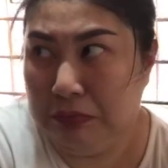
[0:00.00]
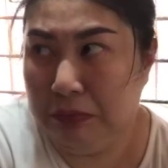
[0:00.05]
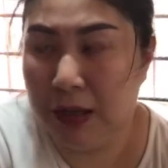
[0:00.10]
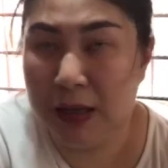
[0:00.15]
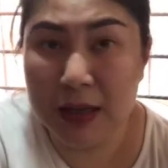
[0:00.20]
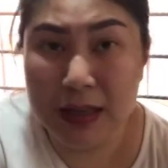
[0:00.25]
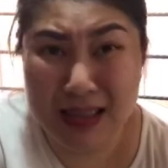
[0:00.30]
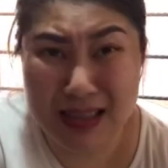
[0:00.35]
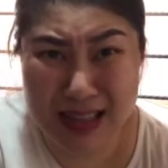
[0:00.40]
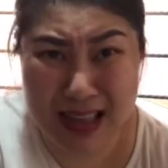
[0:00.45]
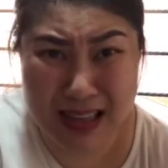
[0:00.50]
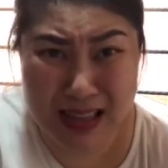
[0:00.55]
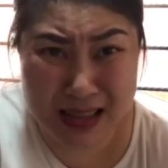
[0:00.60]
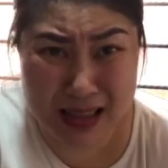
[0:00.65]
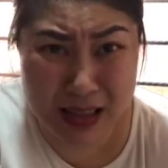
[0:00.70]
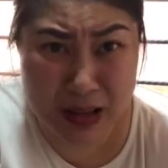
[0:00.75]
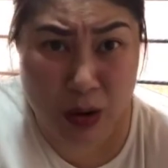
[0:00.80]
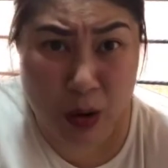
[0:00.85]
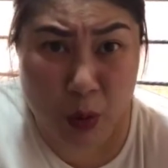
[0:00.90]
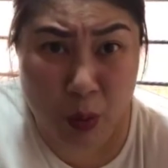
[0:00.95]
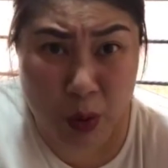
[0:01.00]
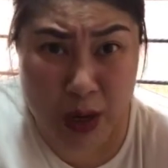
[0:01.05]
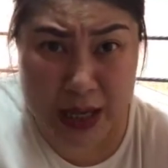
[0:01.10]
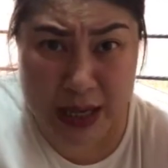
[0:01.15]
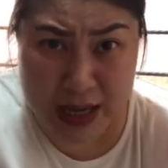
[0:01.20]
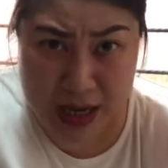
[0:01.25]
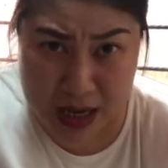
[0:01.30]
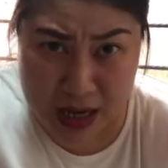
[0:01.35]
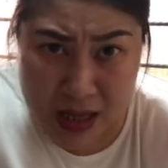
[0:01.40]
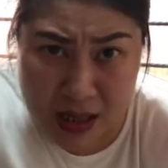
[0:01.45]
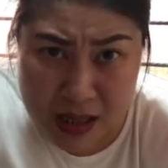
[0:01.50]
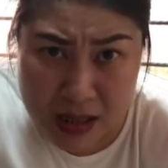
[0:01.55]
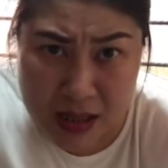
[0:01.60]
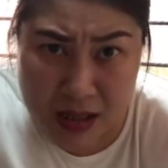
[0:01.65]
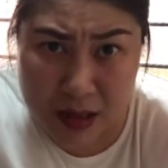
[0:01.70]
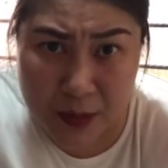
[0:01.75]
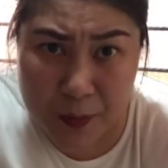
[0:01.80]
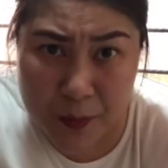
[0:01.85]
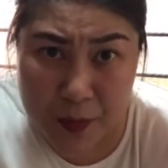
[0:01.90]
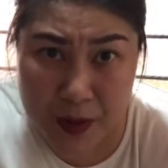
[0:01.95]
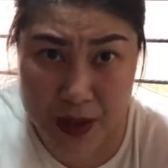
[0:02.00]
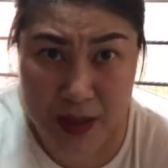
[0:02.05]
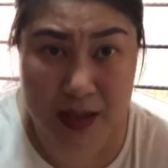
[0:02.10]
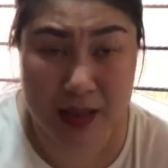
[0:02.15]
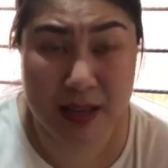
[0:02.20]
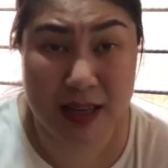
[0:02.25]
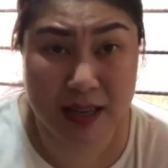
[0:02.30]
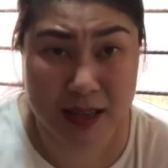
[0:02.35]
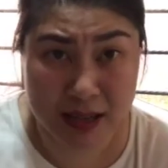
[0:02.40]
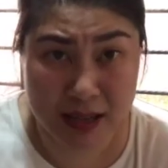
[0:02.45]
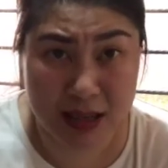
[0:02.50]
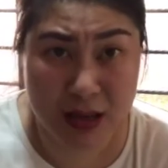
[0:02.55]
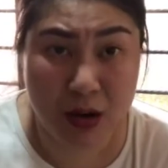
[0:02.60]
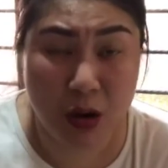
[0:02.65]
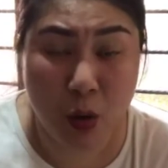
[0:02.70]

60 over years. 60